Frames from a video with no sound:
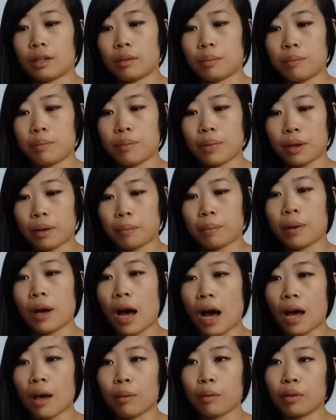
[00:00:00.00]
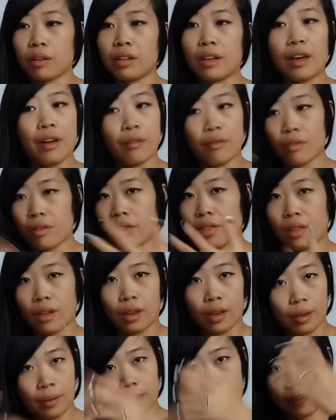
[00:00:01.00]
like a big pot with
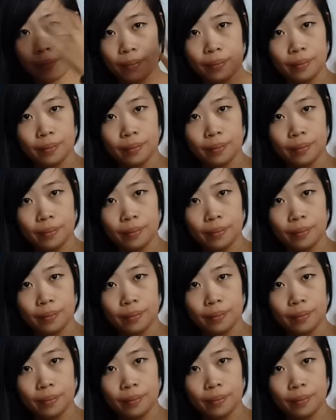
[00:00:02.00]
everything.